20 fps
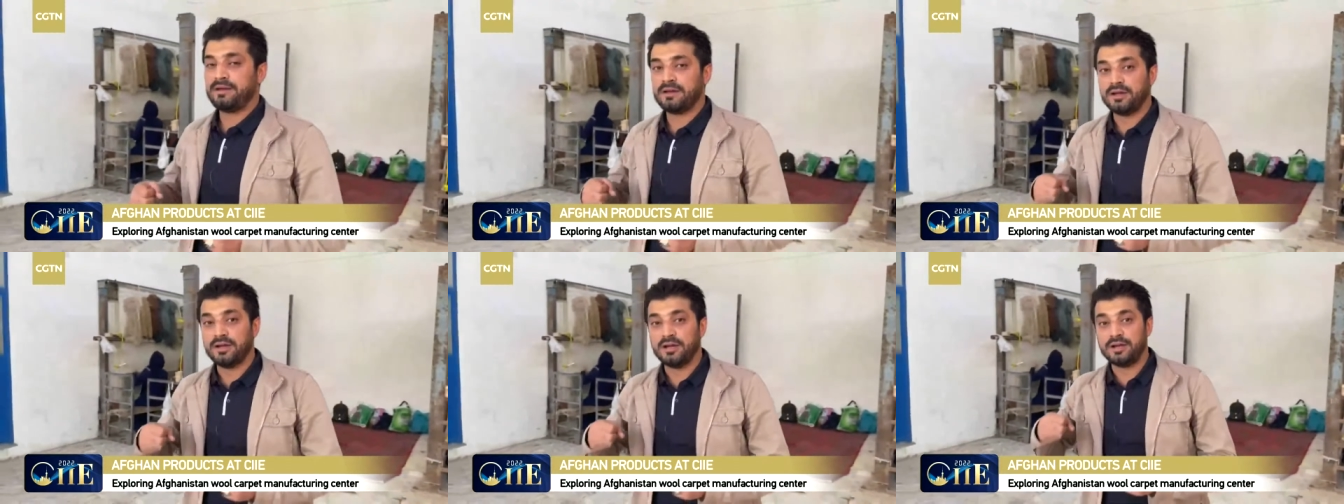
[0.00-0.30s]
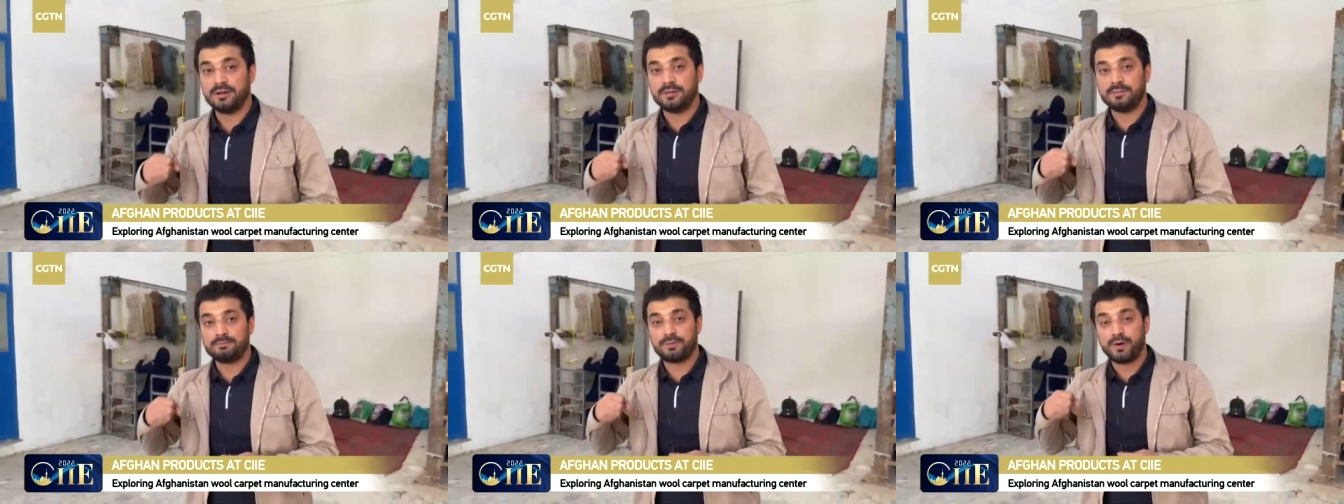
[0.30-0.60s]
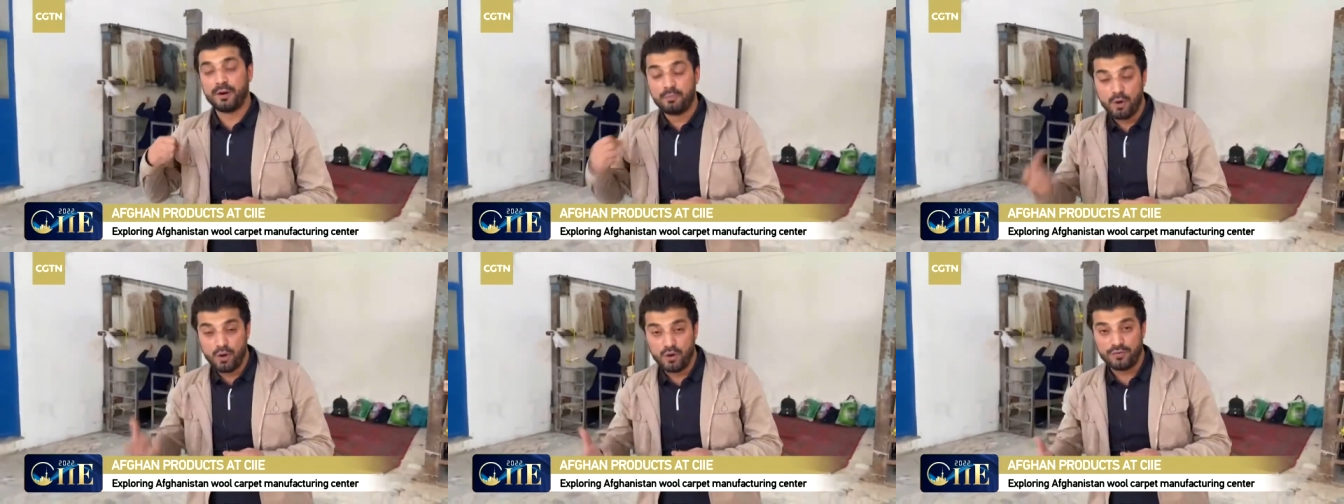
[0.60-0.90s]
uh,
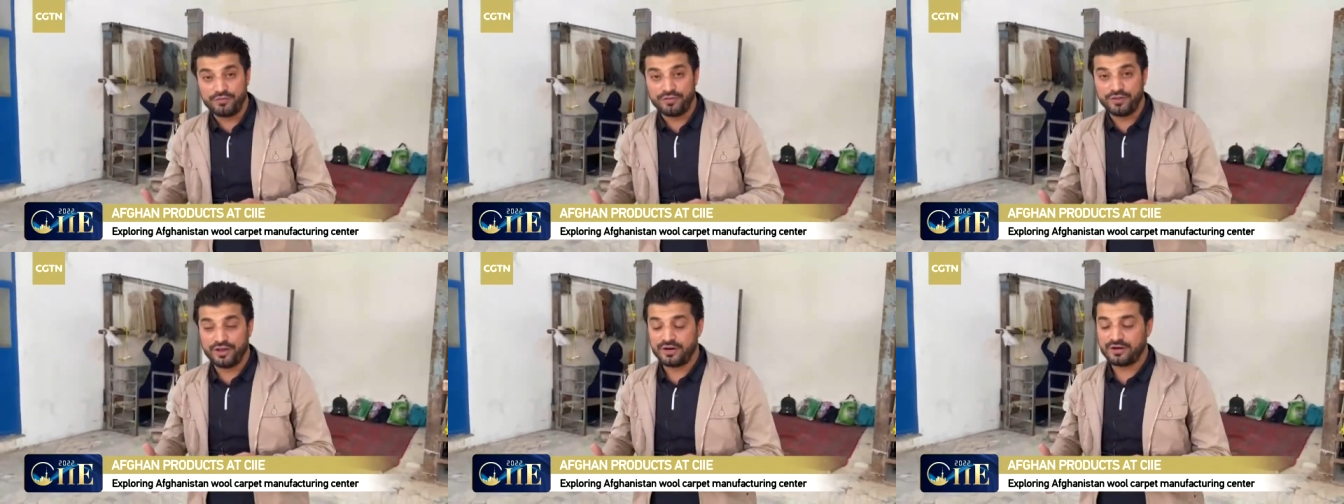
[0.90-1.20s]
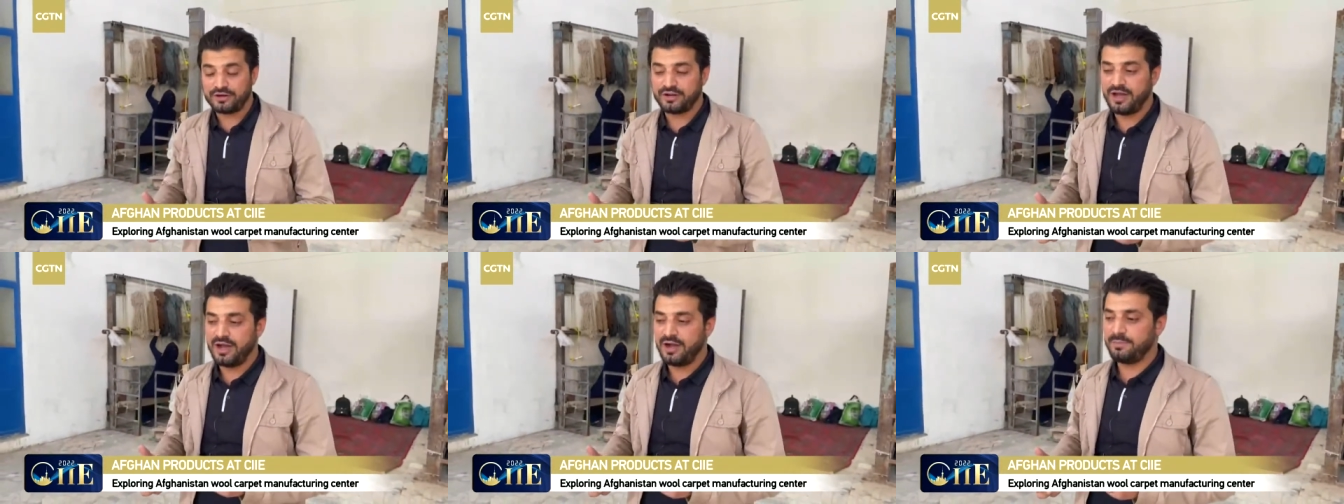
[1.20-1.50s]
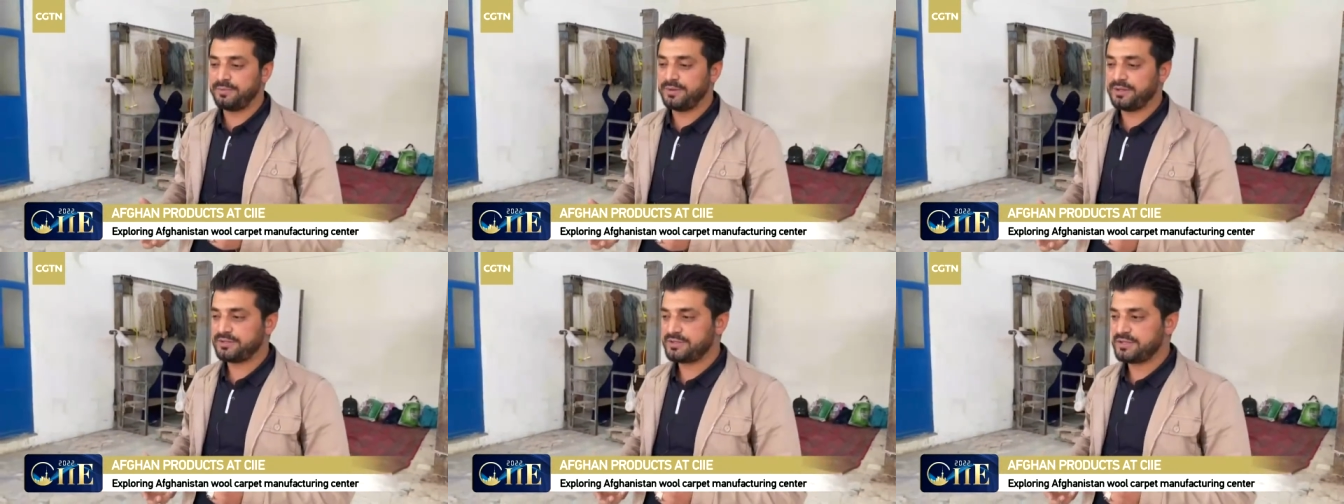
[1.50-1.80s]
promote their
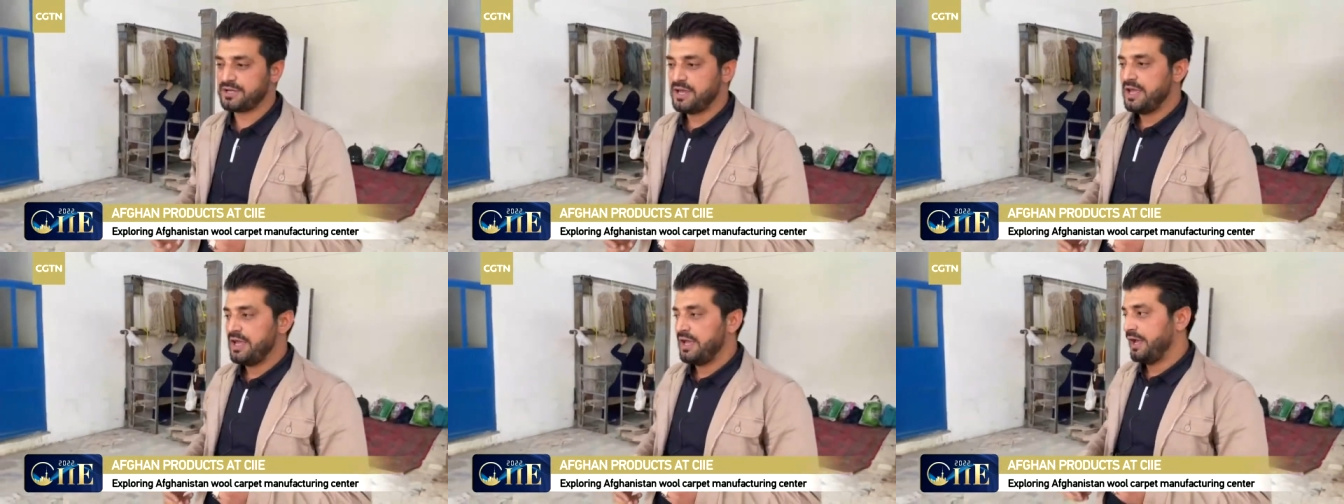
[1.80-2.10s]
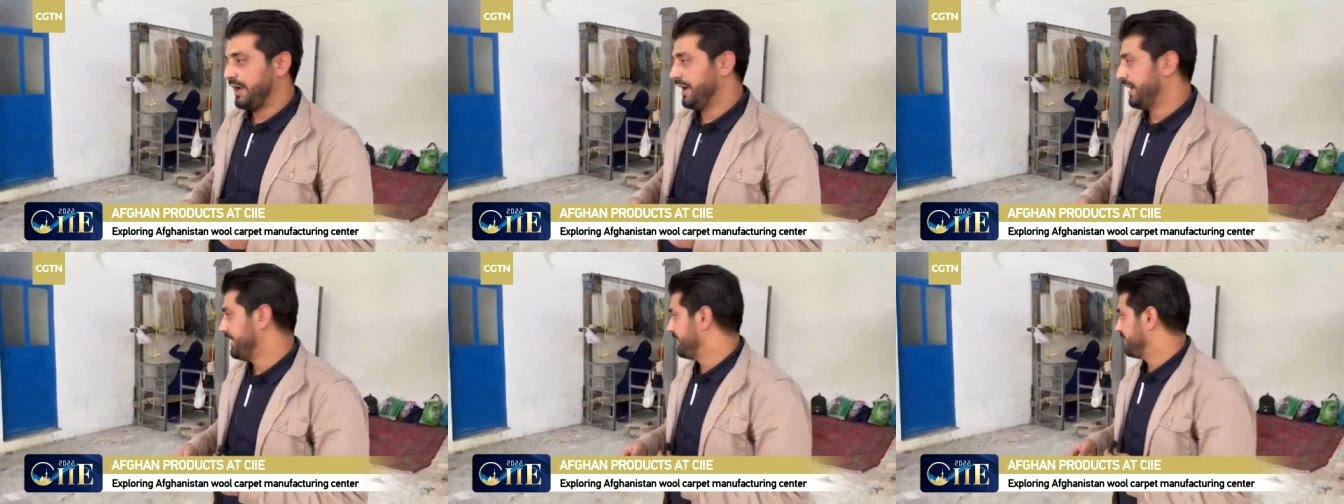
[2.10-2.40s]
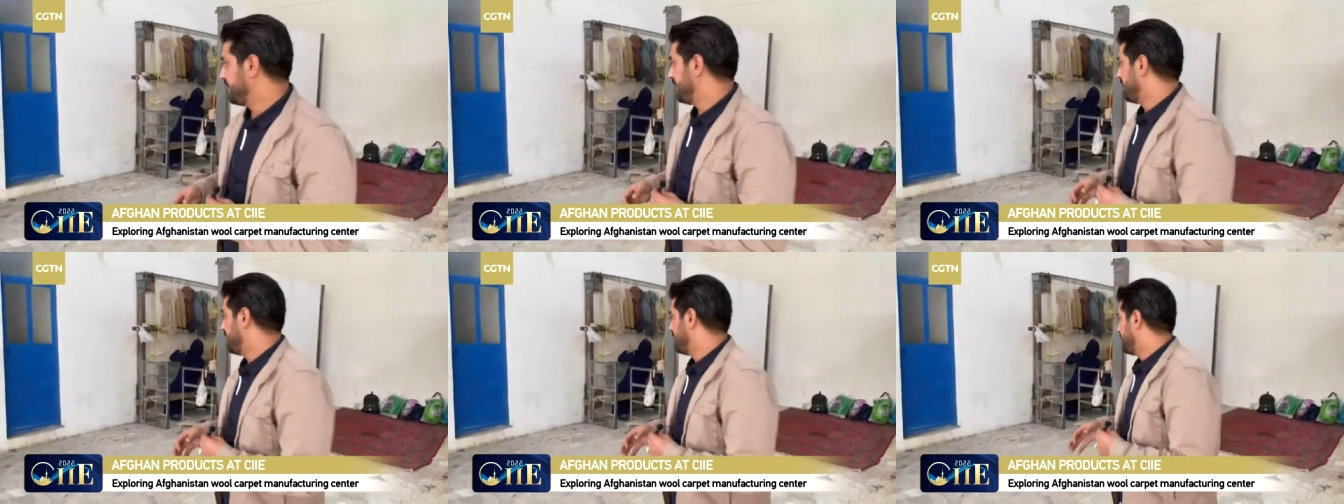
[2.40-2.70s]
carpets
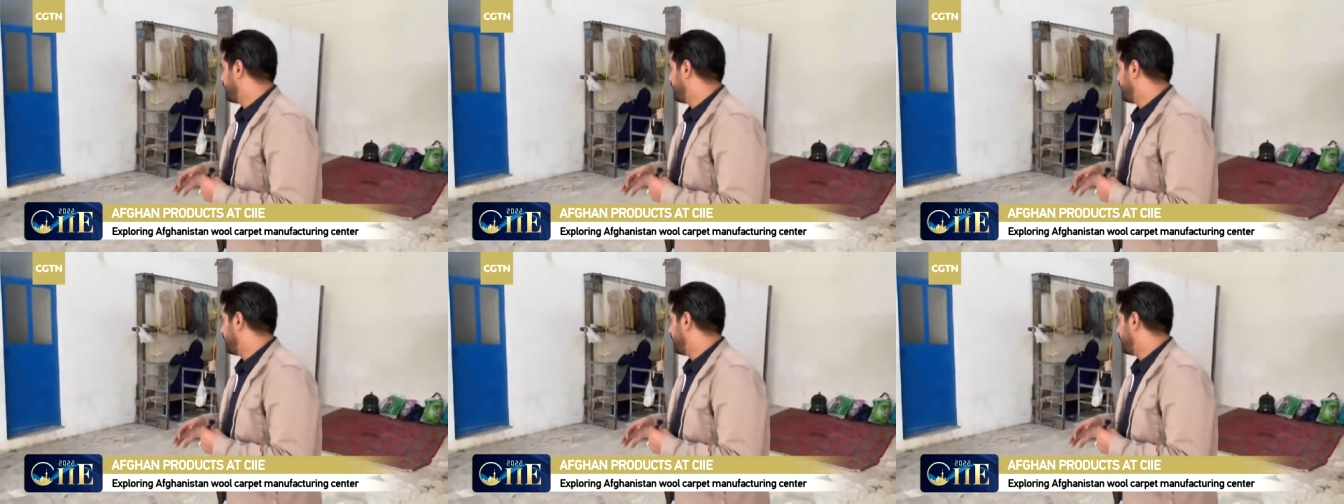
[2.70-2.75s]
and